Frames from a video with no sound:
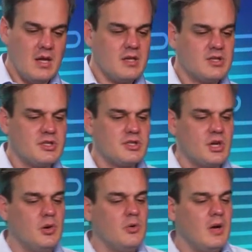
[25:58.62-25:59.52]

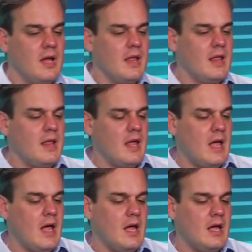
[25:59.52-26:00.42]
So
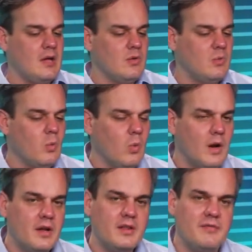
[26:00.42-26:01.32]

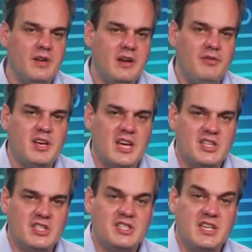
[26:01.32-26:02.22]
what are the
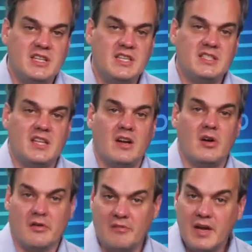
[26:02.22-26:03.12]
verification settings that
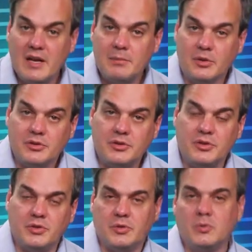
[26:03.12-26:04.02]
are available to
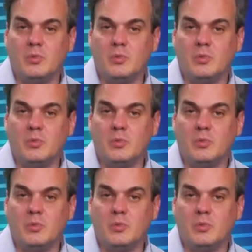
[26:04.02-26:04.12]
you